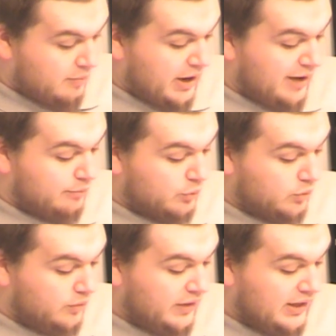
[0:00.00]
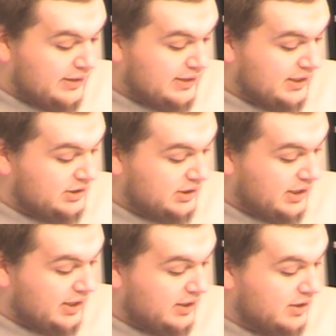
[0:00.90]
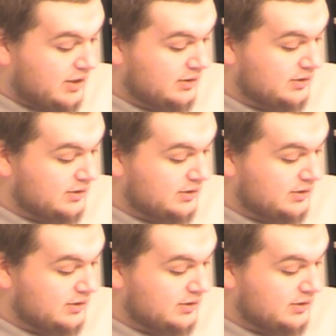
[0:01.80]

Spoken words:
By improving attention and